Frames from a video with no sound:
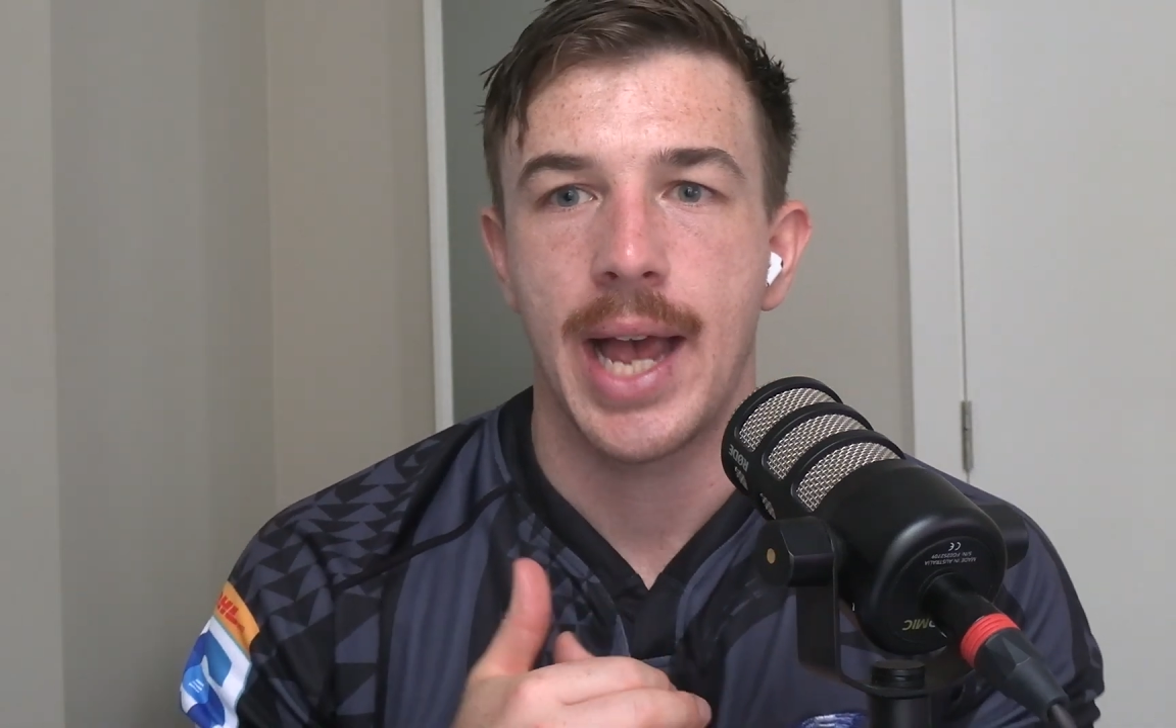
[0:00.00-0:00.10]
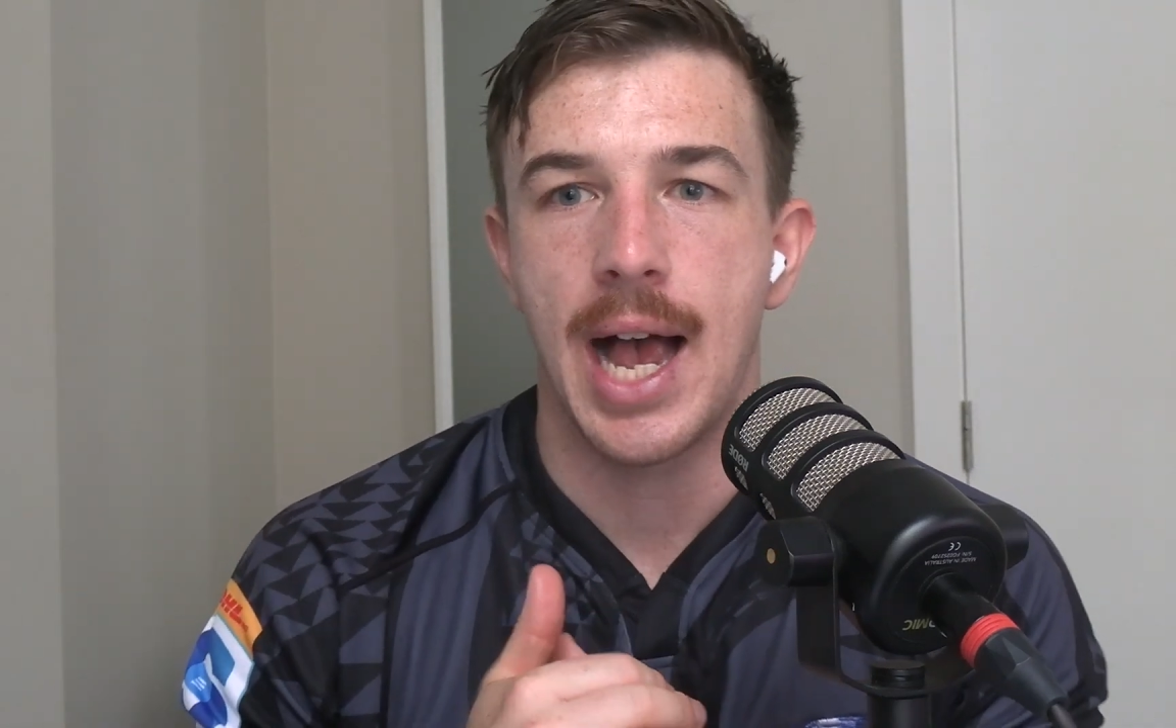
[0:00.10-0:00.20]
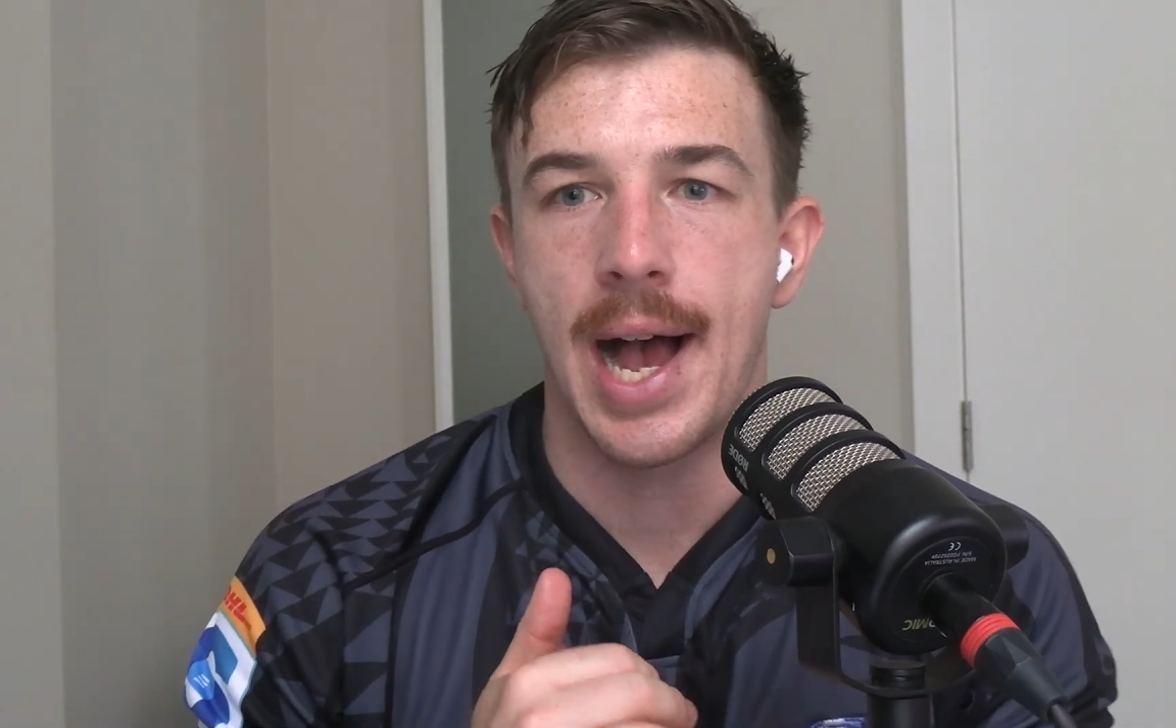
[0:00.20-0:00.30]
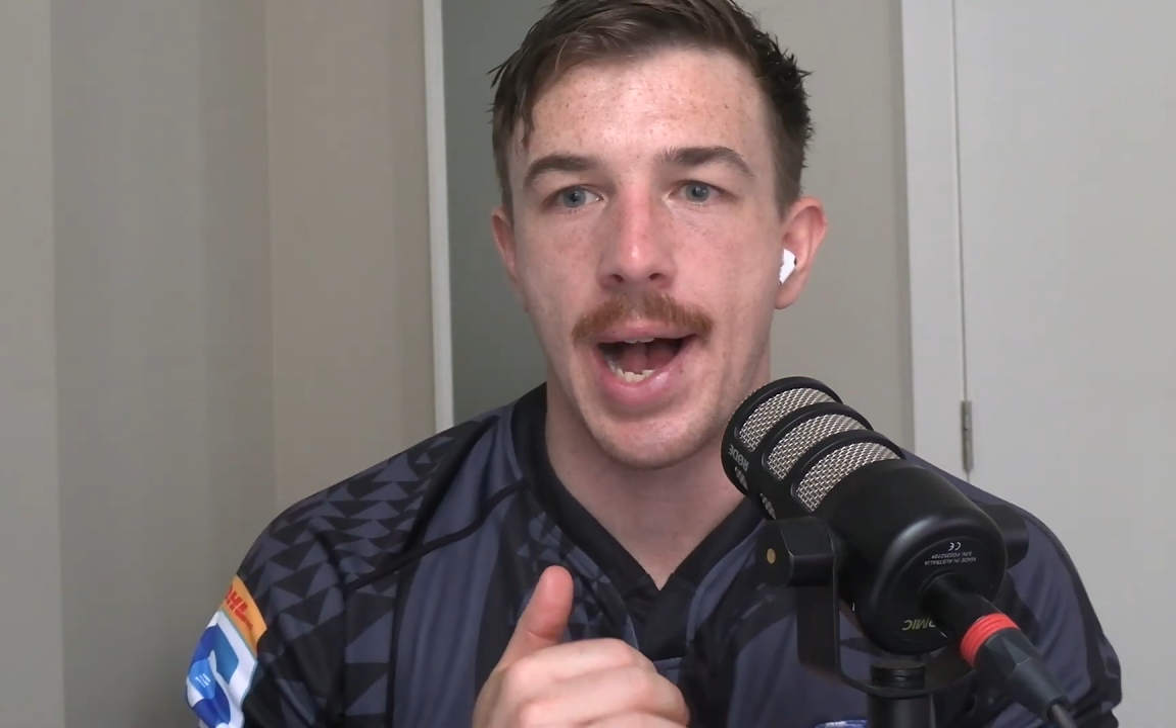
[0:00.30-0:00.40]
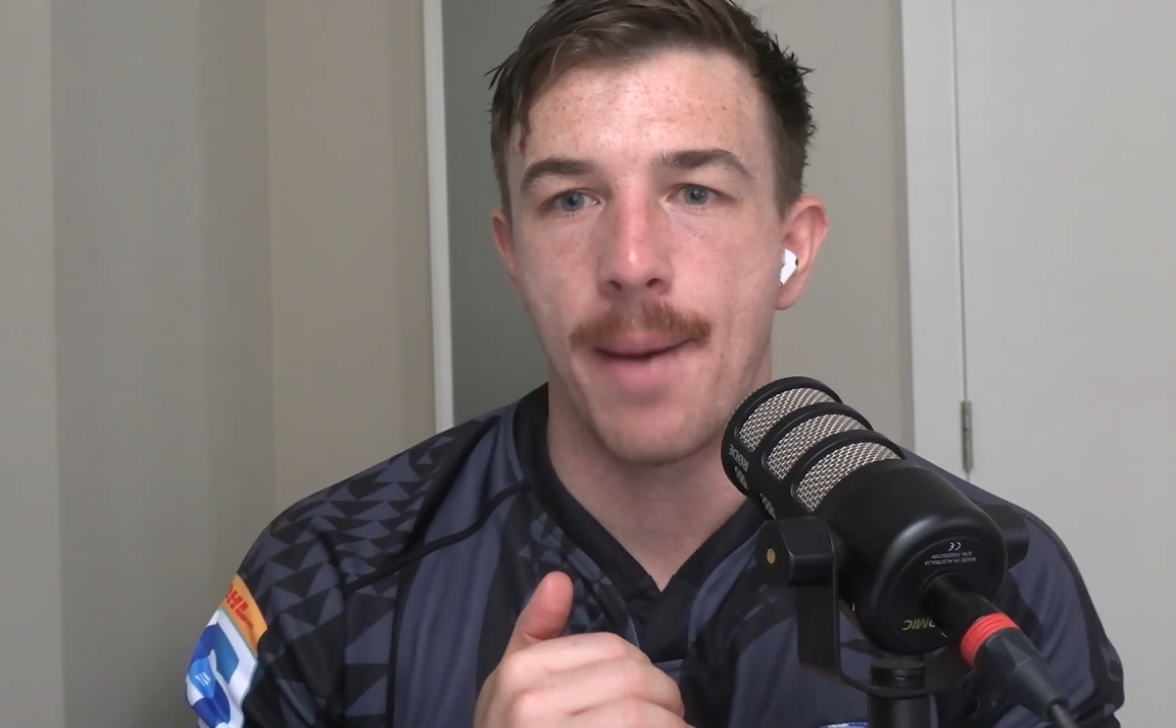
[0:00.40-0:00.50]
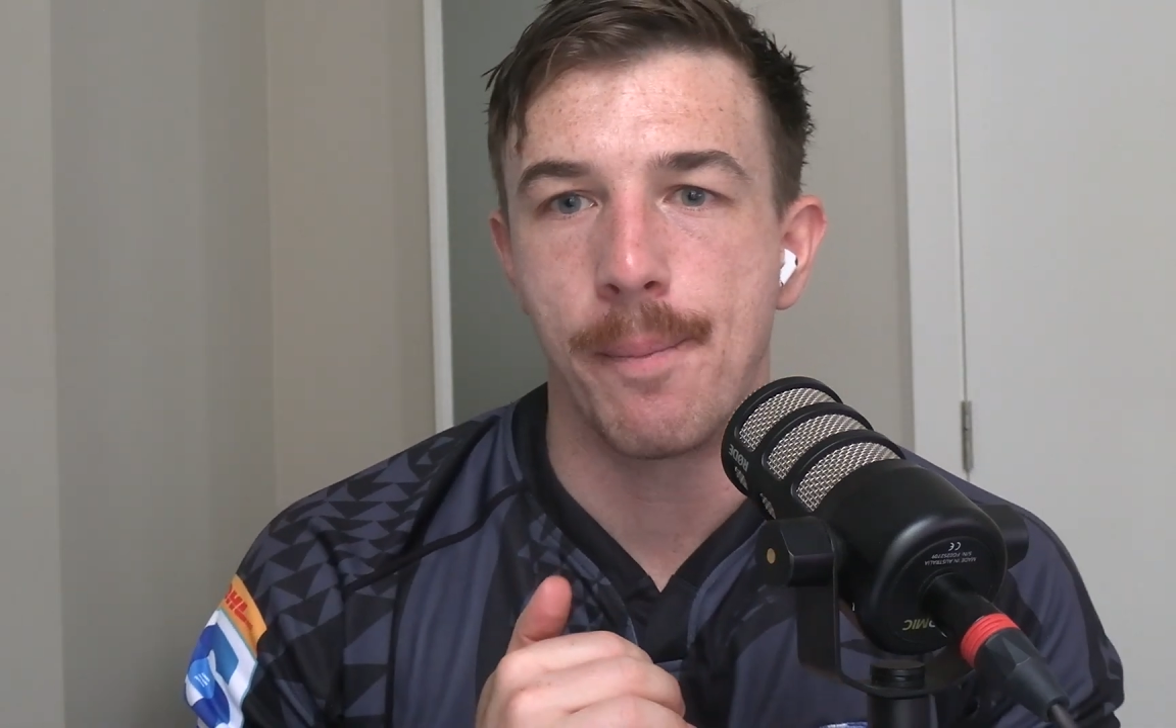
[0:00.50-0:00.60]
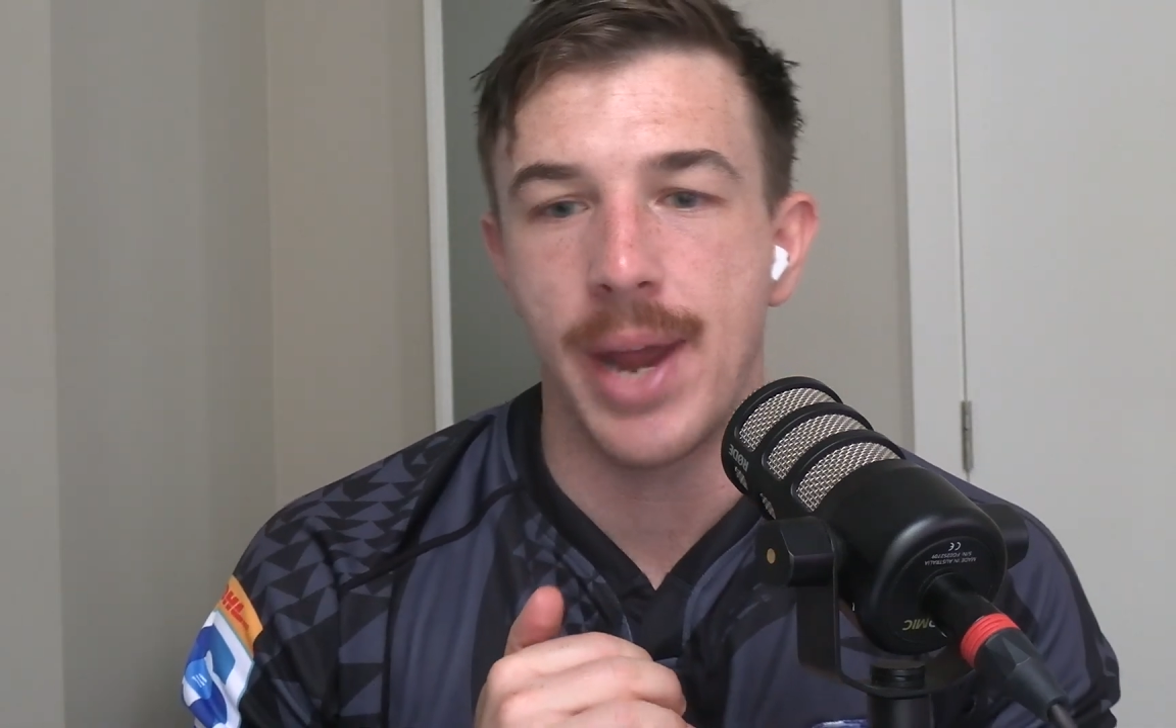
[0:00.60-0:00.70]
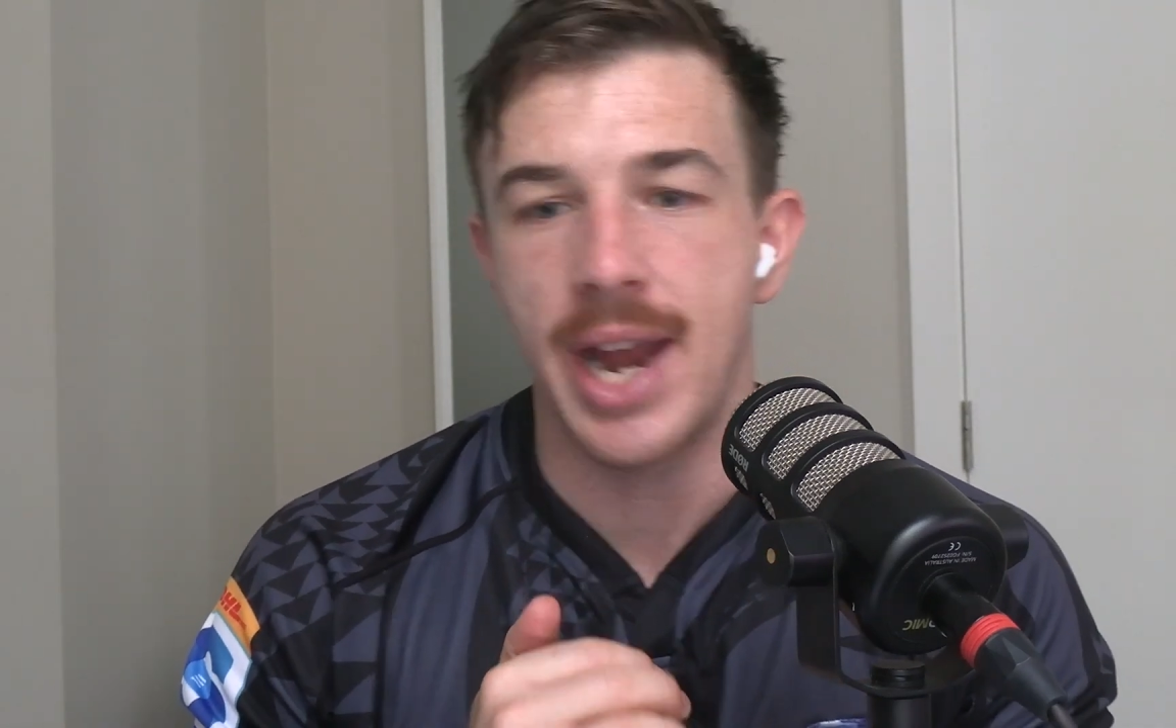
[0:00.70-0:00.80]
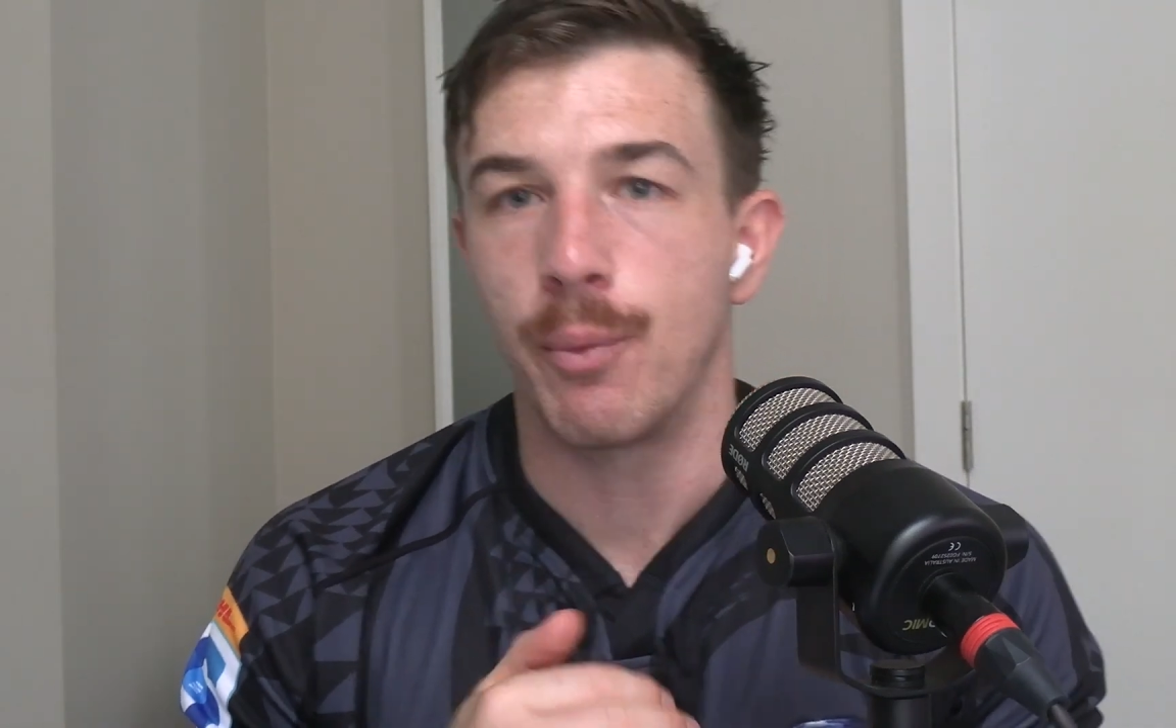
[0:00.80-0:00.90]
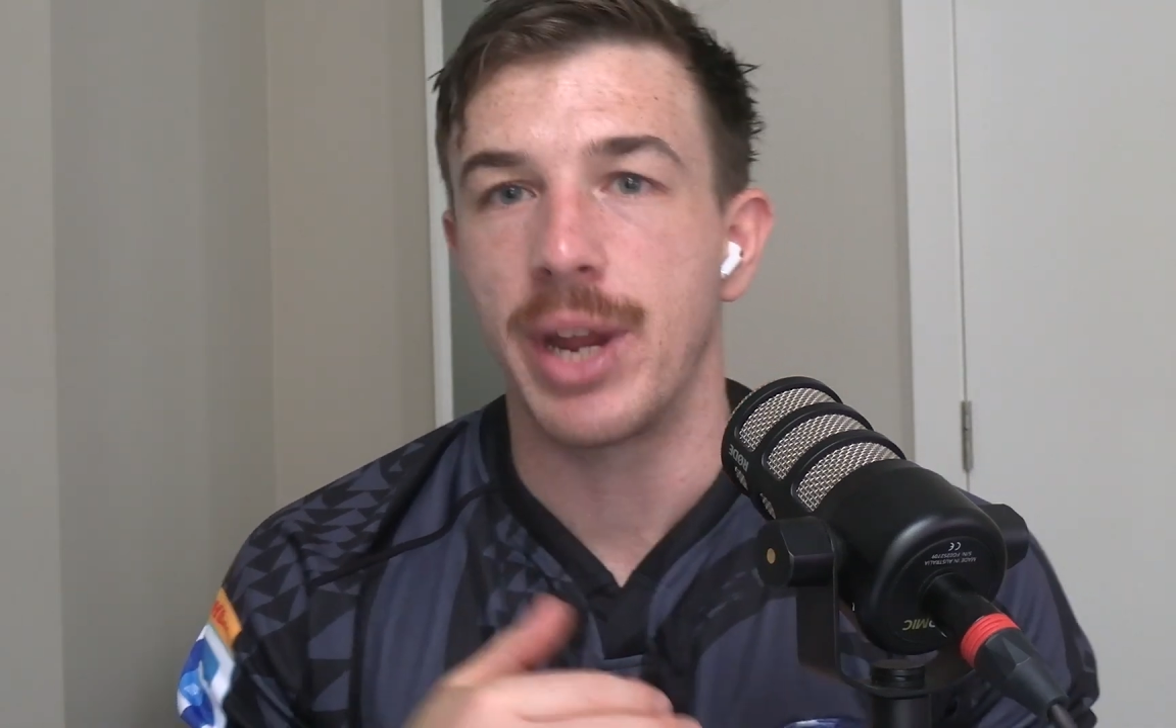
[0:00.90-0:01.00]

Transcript: And